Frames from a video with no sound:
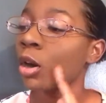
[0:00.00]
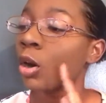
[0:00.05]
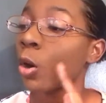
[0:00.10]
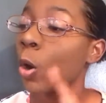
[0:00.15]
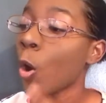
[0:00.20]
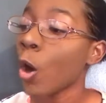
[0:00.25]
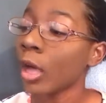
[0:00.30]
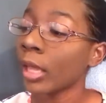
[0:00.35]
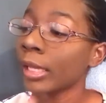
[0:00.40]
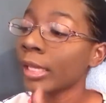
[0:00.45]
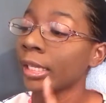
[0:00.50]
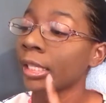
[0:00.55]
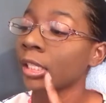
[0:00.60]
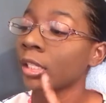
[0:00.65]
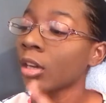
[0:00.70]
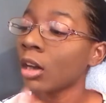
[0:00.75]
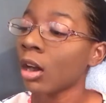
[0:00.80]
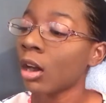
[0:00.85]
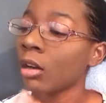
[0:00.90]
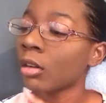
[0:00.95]

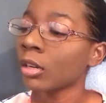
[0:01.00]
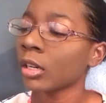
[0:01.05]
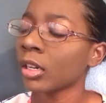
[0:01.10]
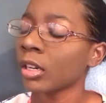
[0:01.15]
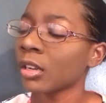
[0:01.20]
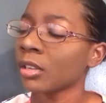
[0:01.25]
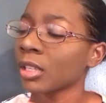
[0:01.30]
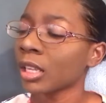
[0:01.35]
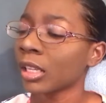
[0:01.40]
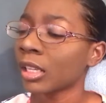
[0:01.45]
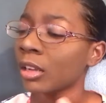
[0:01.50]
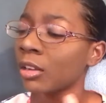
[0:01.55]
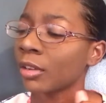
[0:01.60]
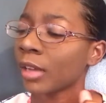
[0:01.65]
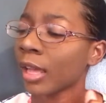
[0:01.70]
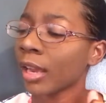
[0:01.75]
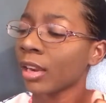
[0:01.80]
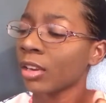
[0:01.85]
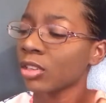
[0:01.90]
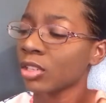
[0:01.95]
Coiling All Curls
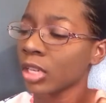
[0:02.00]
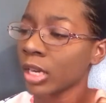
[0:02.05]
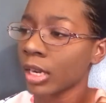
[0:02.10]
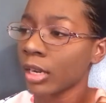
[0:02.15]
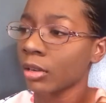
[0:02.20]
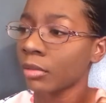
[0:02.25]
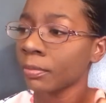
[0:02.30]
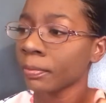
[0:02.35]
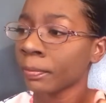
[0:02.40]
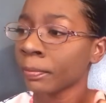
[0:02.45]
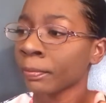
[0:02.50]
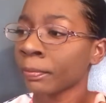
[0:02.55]
Elongating Gel.